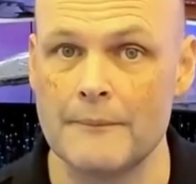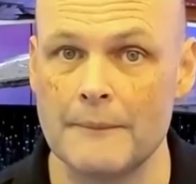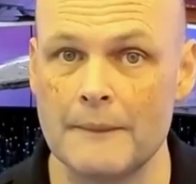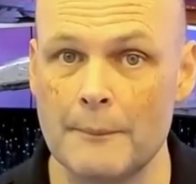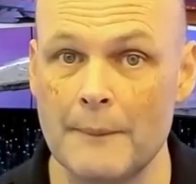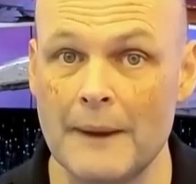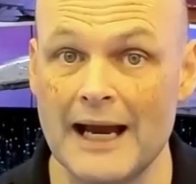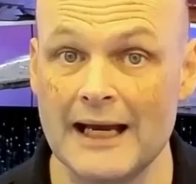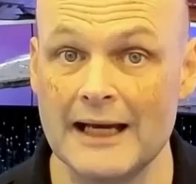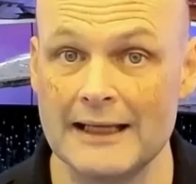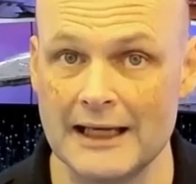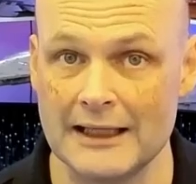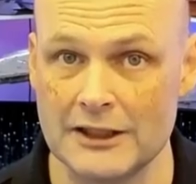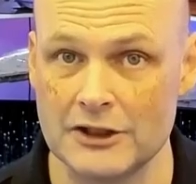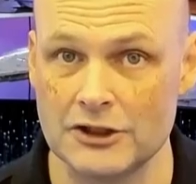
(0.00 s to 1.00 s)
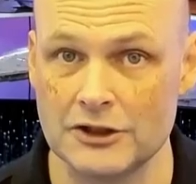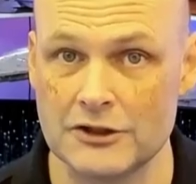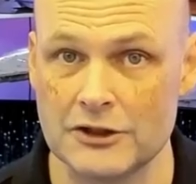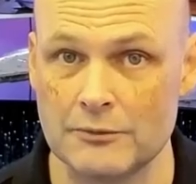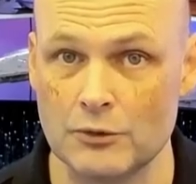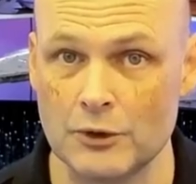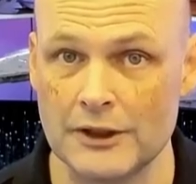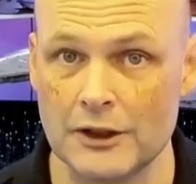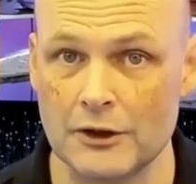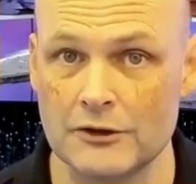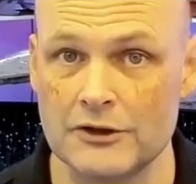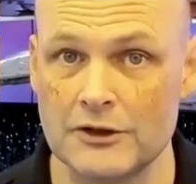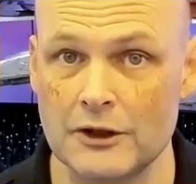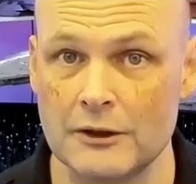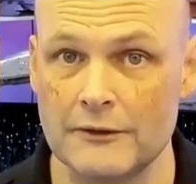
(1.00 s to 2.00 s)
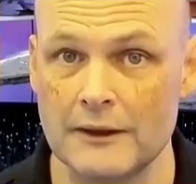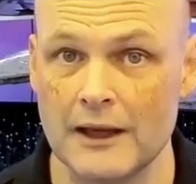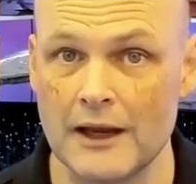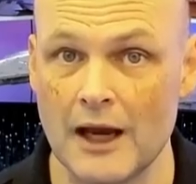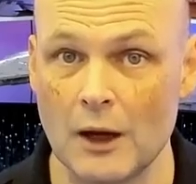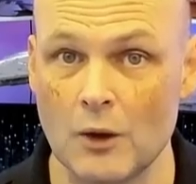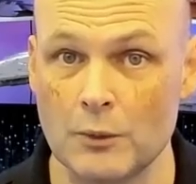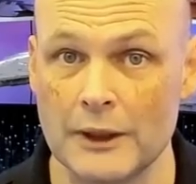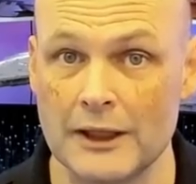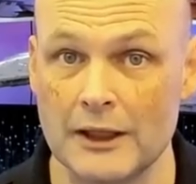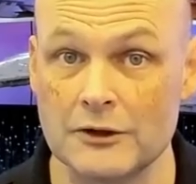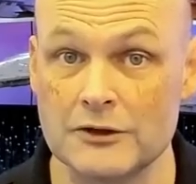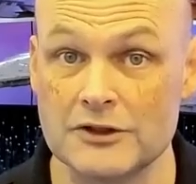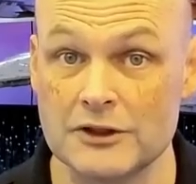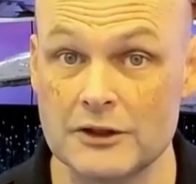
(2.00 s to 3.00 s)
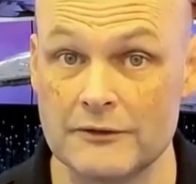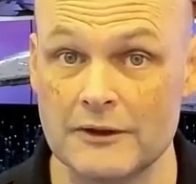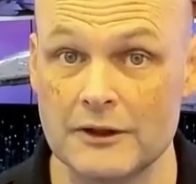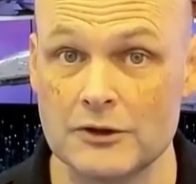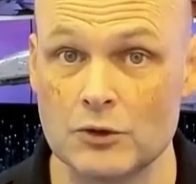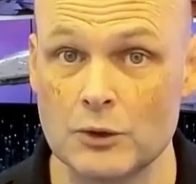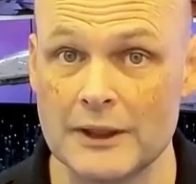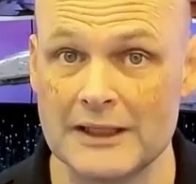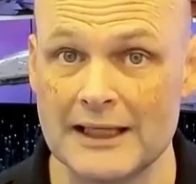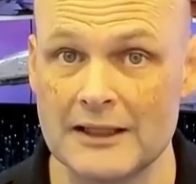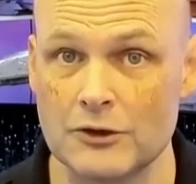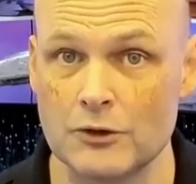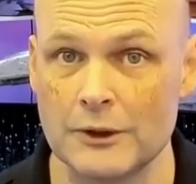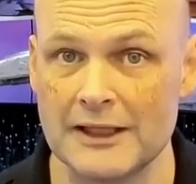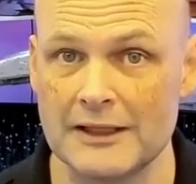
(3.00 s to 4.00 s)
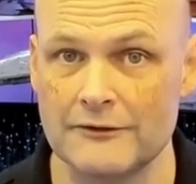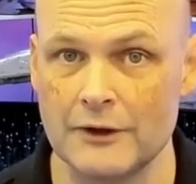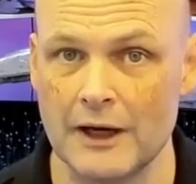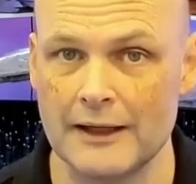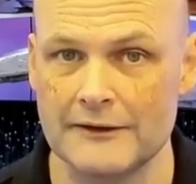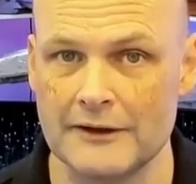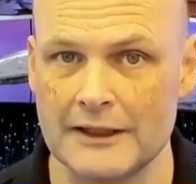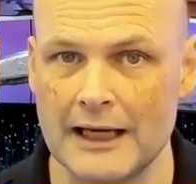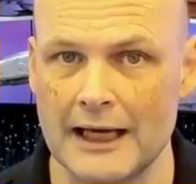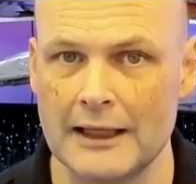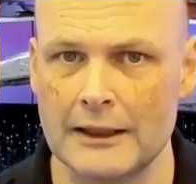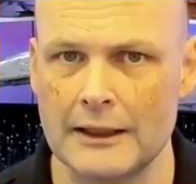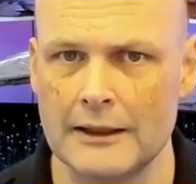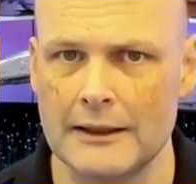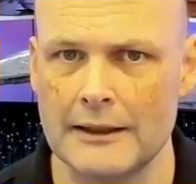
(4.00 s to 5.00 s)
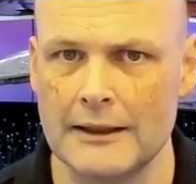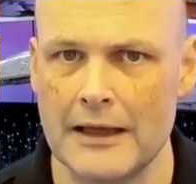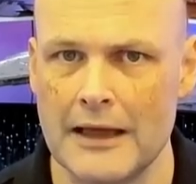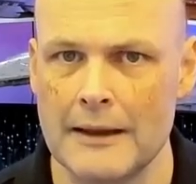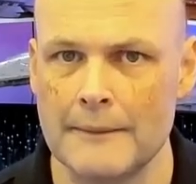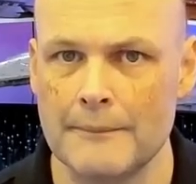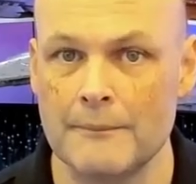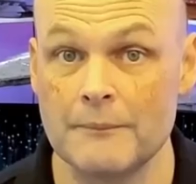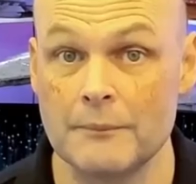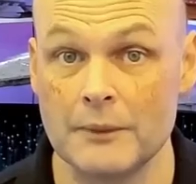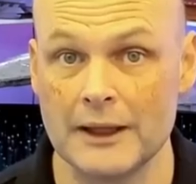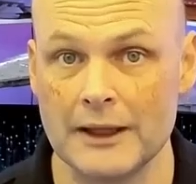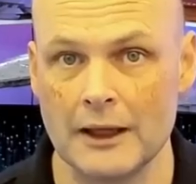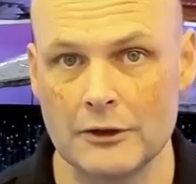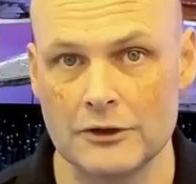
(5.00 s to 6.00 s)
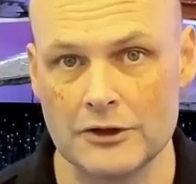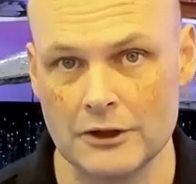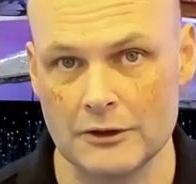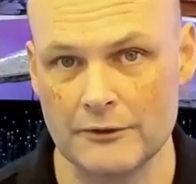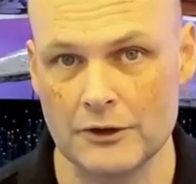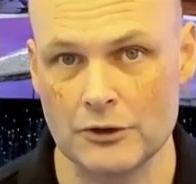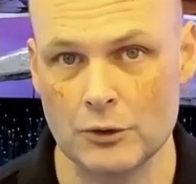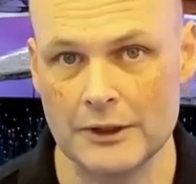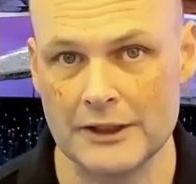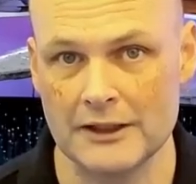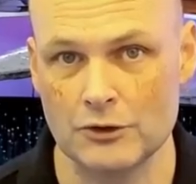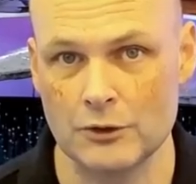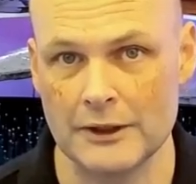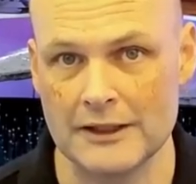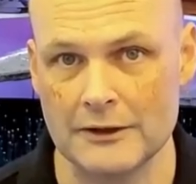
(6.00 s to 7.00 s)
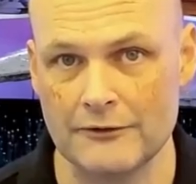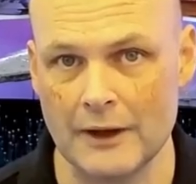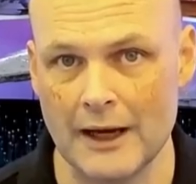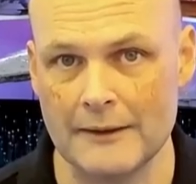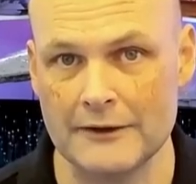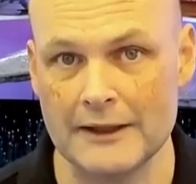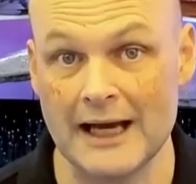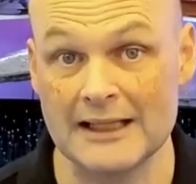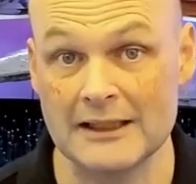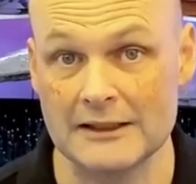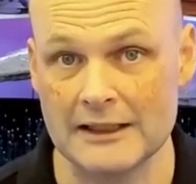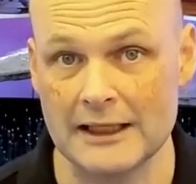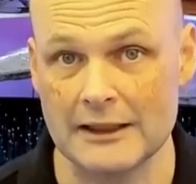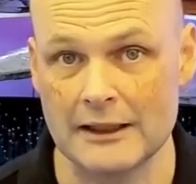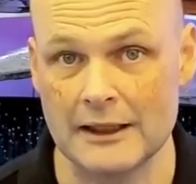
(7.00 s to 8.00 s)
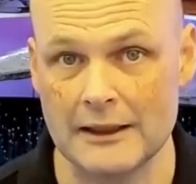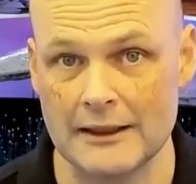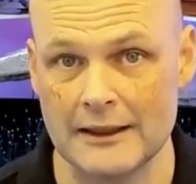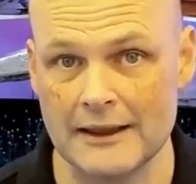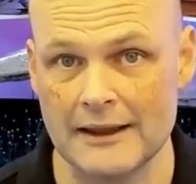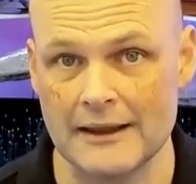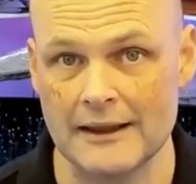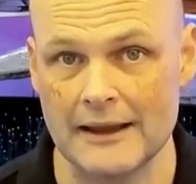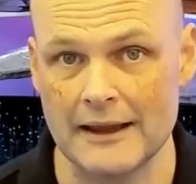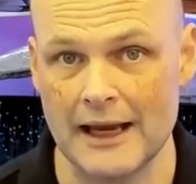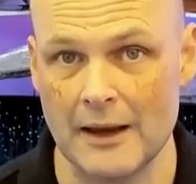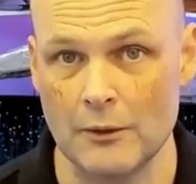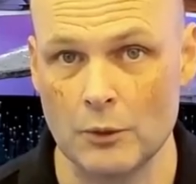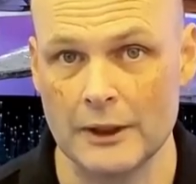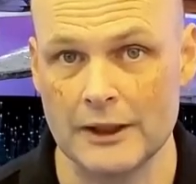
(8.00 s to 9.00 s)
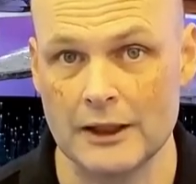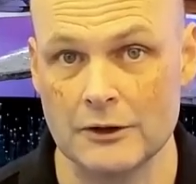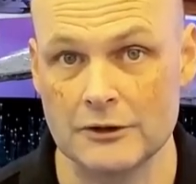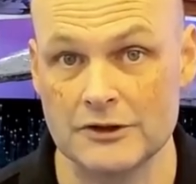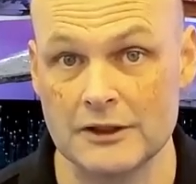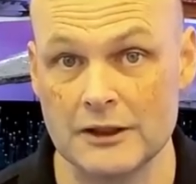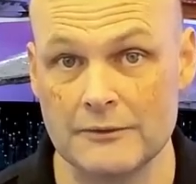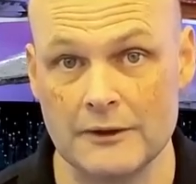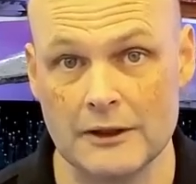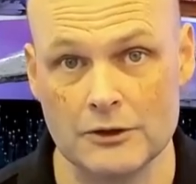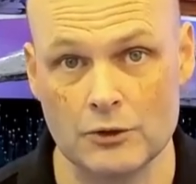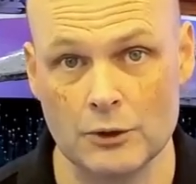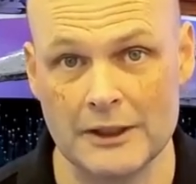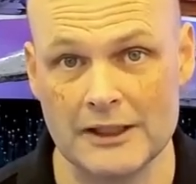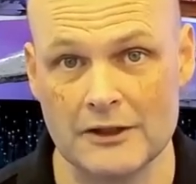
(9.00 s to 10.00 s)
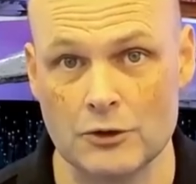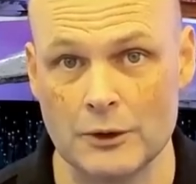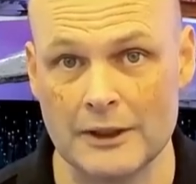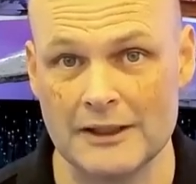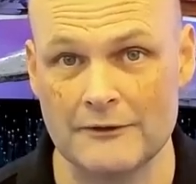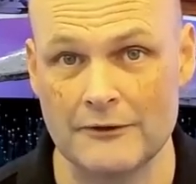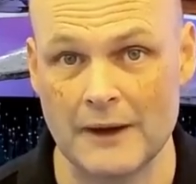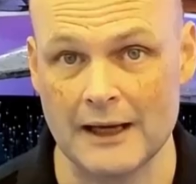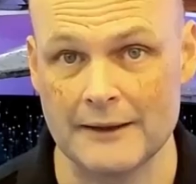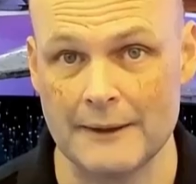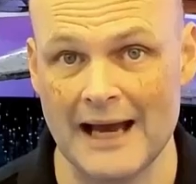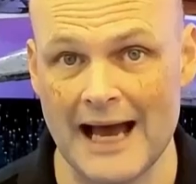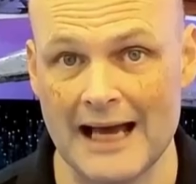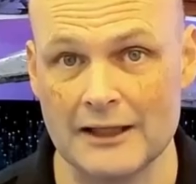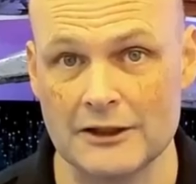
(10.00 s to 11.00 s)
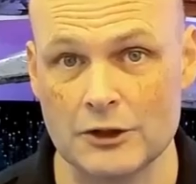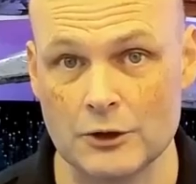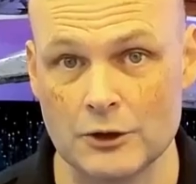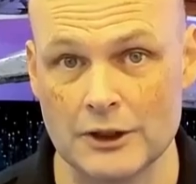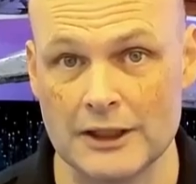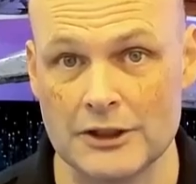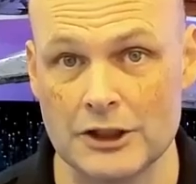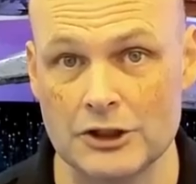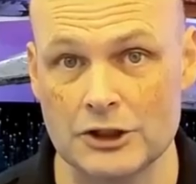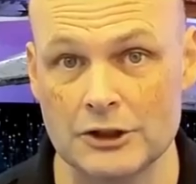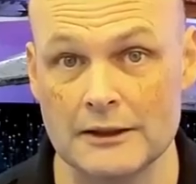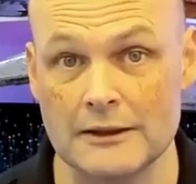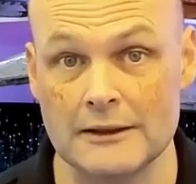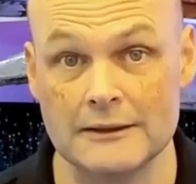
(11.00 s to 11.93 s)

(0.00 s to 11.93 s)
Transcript: The main editions of Windows Server are Windows Server 2025 Standard, Windows Server 2025 Data Center, and Windows Server 2025 Azure Edition.